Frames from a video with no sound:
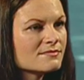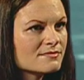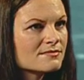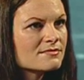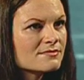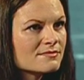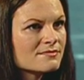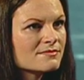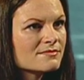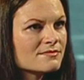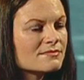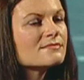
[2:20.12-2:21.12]
be
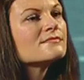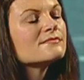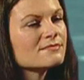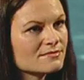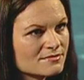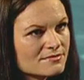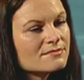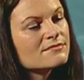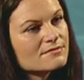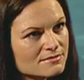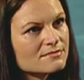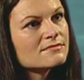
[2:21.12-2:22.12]
suggested by
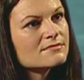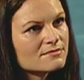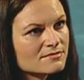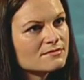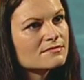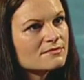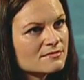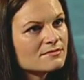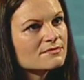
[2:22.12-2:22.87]
third parties,